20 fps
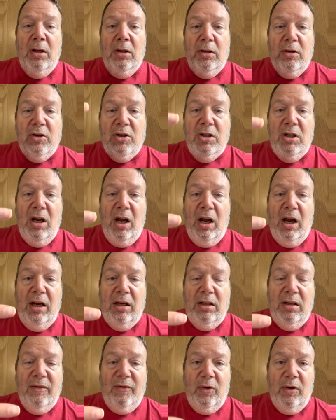There's nine
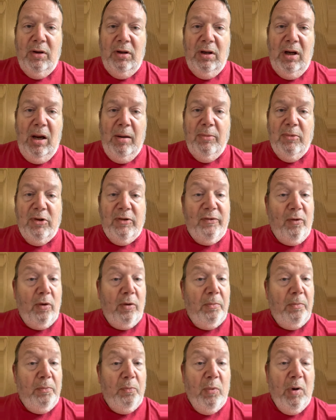different names
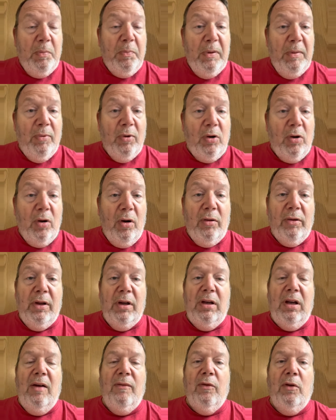for what people call the
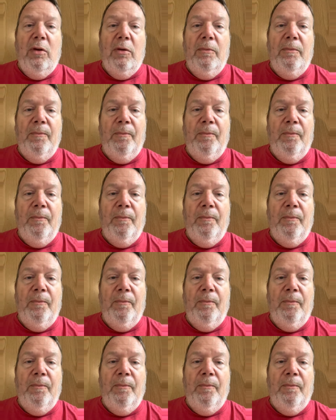devil.